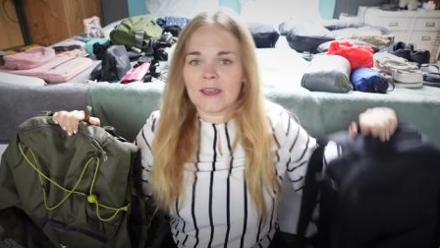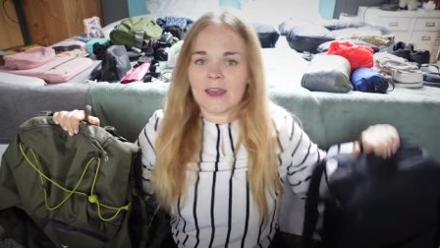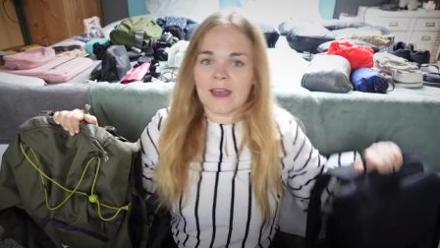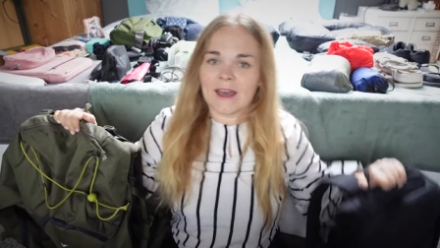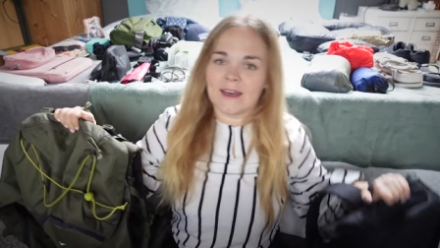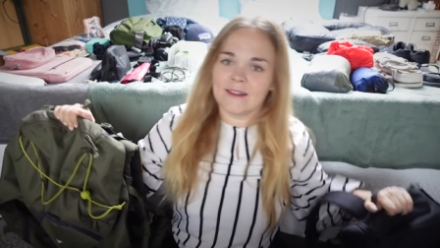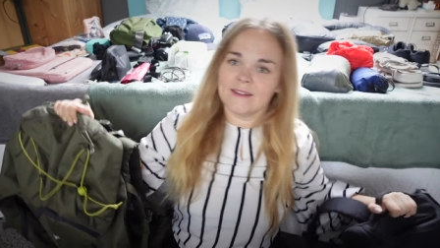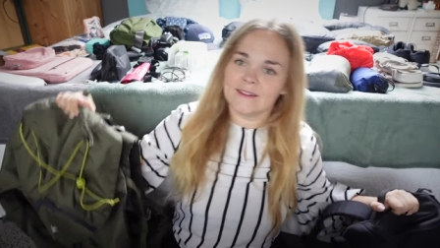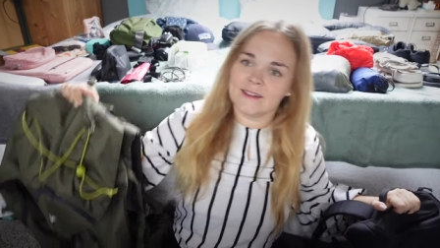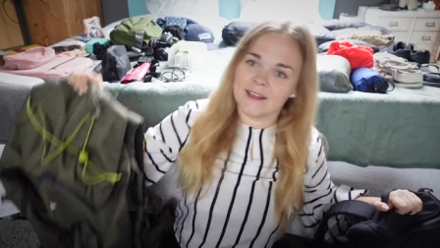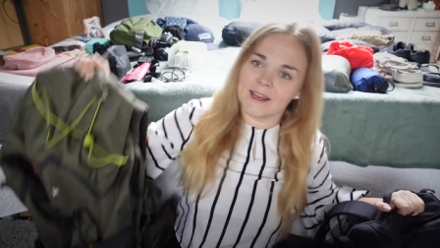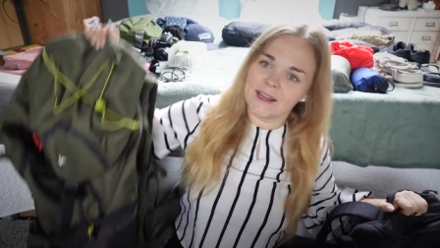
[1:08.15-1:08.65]

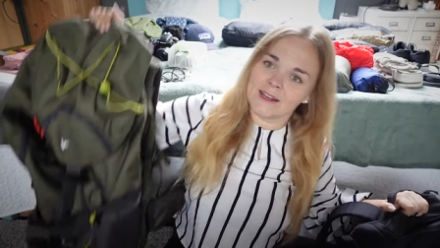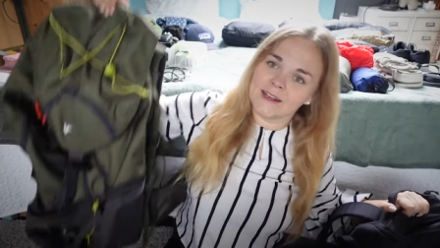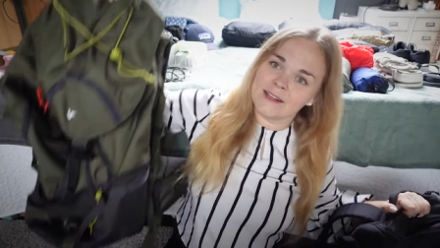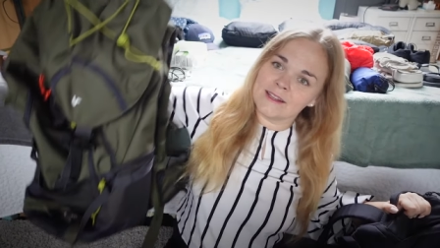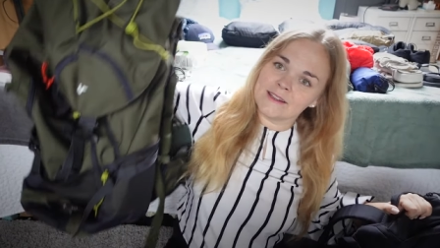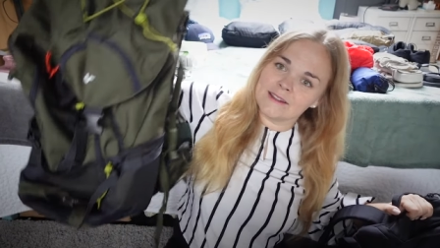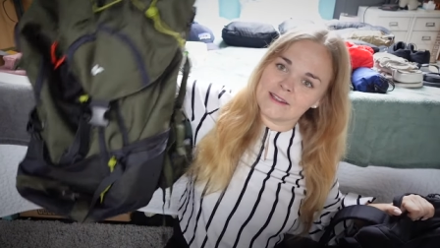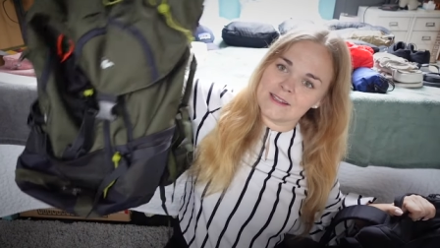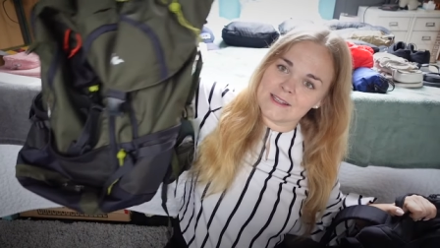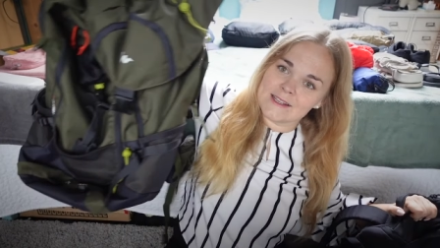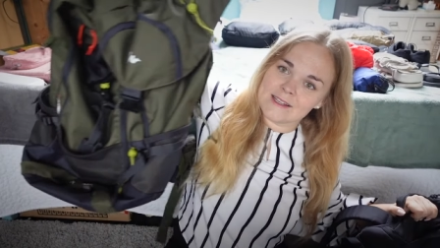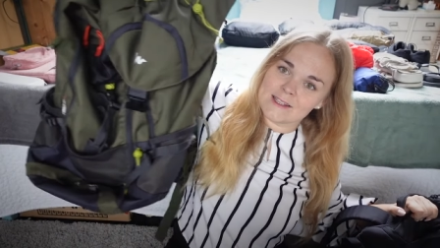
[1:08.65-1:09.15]
and then
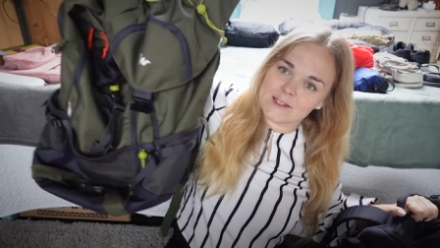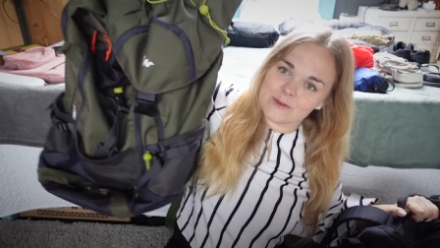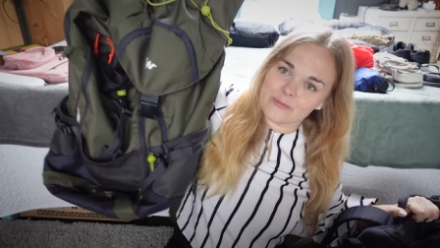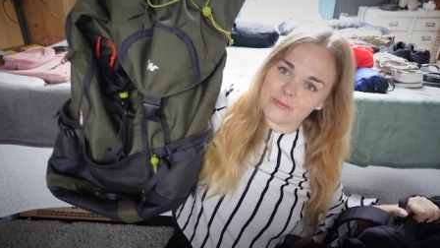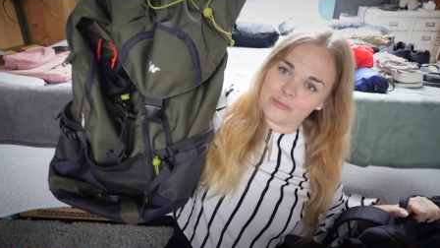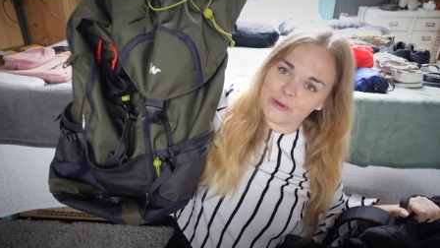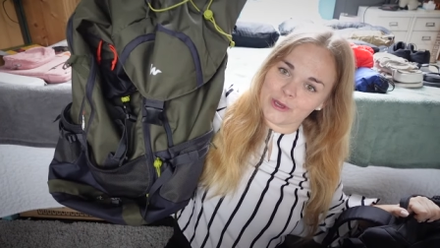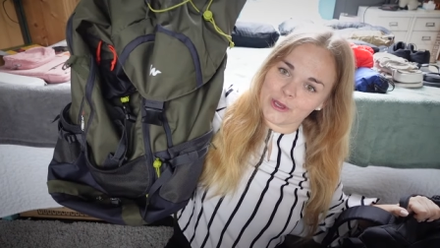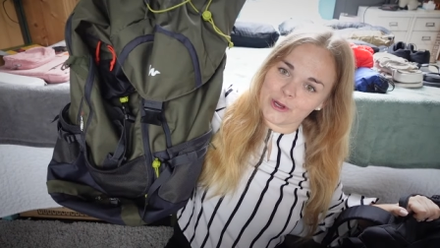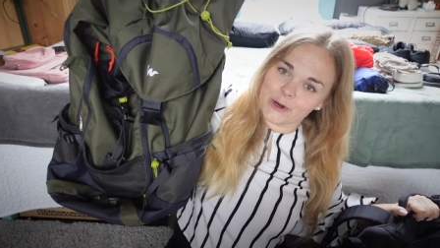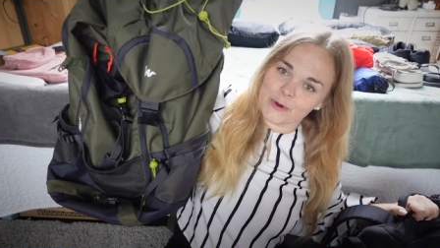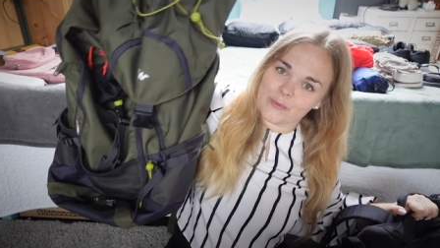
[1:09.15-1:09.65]
this
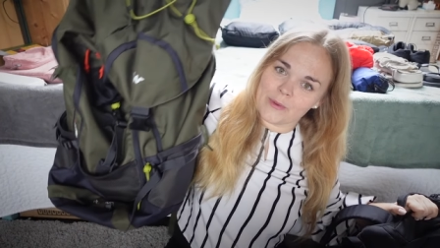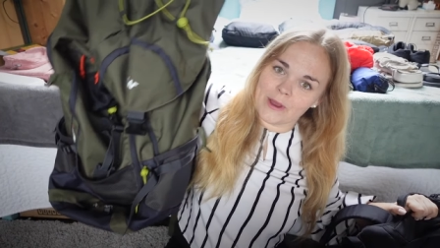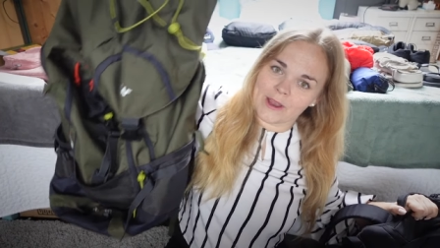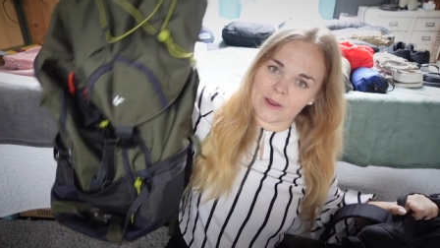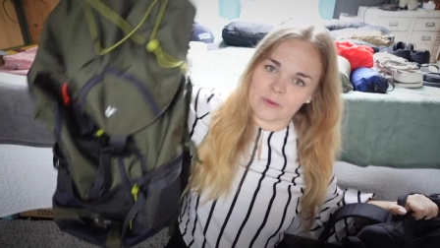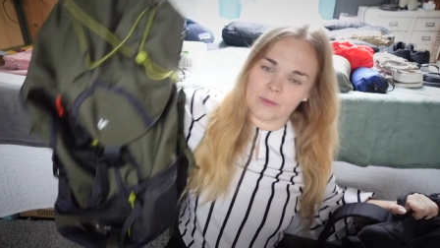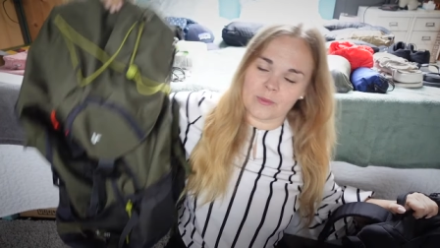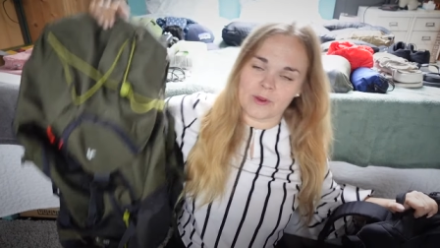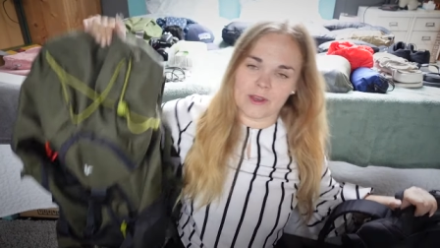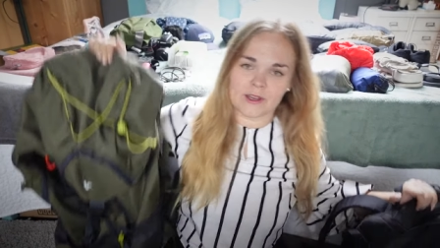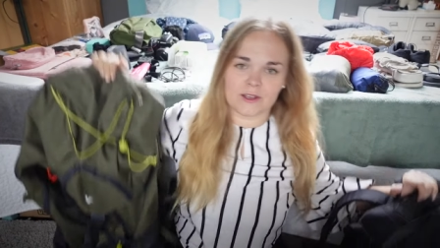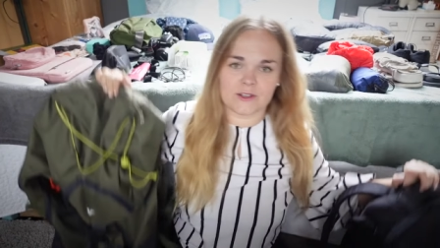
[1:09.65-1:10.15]
bigger
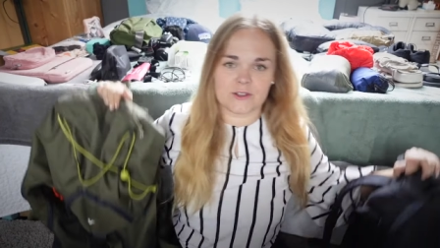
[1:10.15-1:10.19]
backpack.